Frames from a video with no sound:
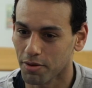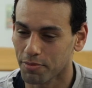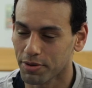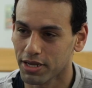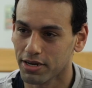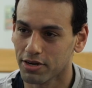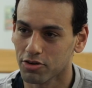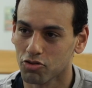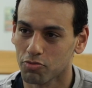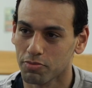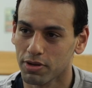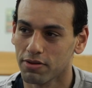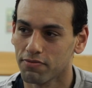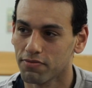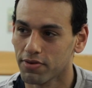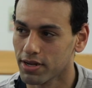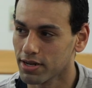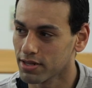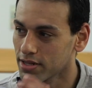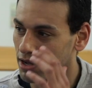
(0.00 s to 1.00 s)
Coming here to
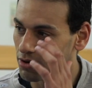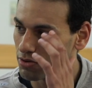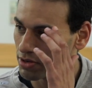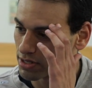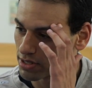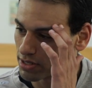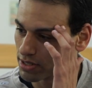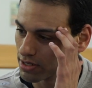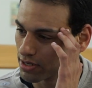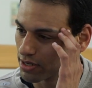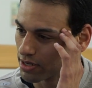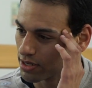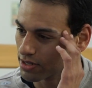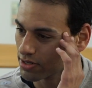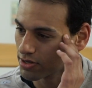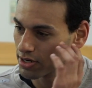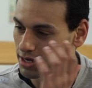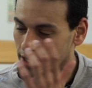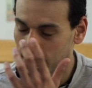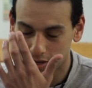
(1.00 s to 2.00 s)
Millfield, I
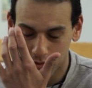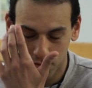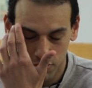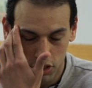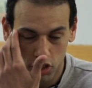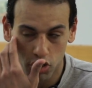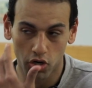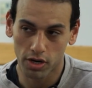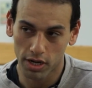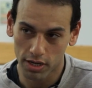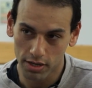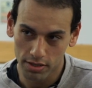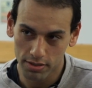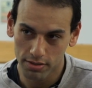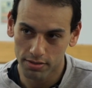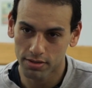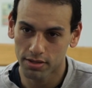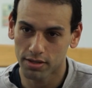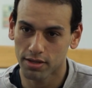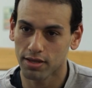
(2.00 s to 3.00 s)
was training with Jonah
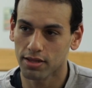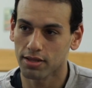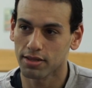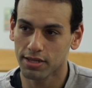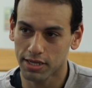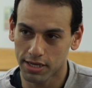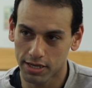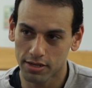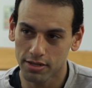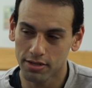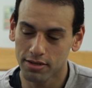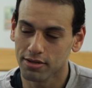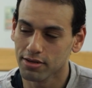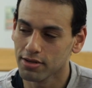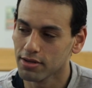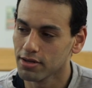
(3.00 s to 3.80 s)
and Ian,